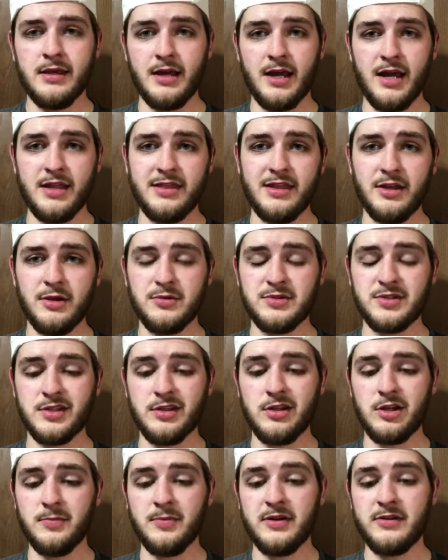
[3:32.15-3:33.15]
I think it was a
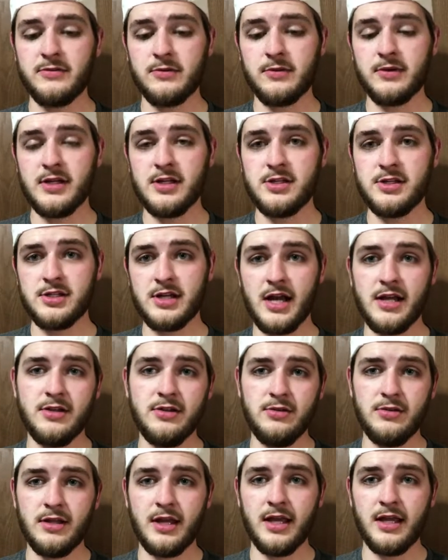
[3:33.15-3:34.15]
little bit of a reach. I
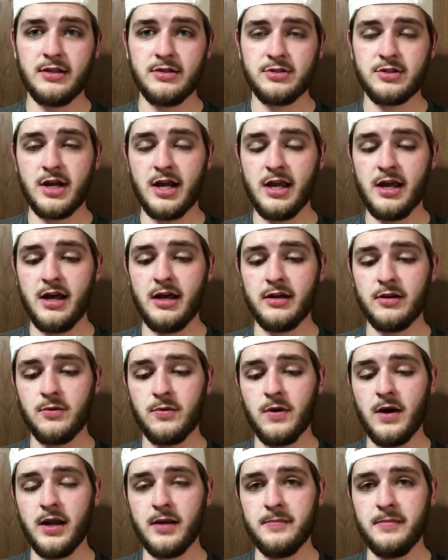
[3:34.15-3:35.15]
do like Tryon
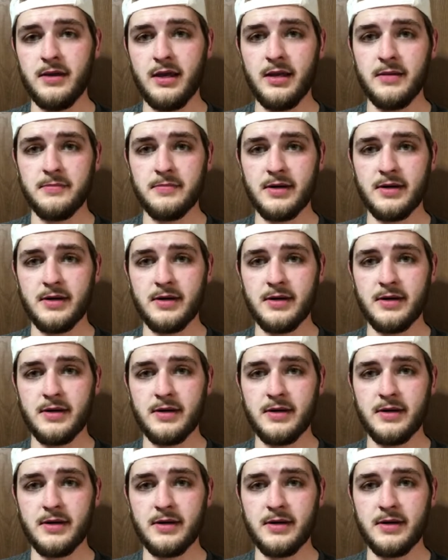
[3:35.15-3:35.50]
quite a bit,